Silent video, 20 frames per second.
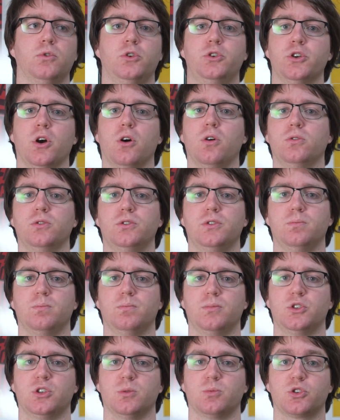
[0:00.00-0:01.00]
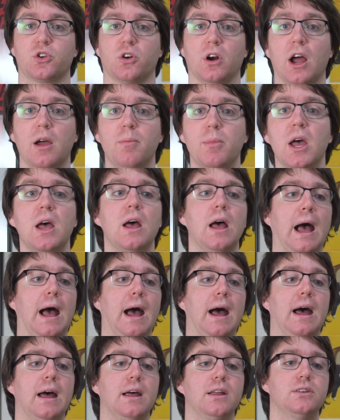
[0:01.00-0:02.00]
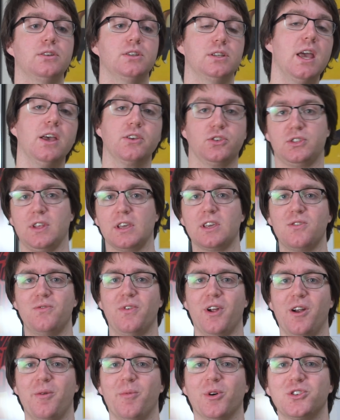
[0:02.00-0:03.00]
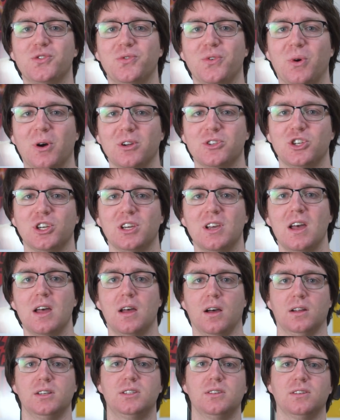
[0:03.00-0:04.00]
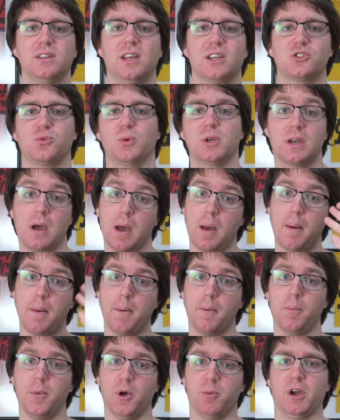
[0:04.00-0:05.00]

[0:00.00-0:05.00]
don't subscribe. And yes, thank you very much for watching. Until next week, bye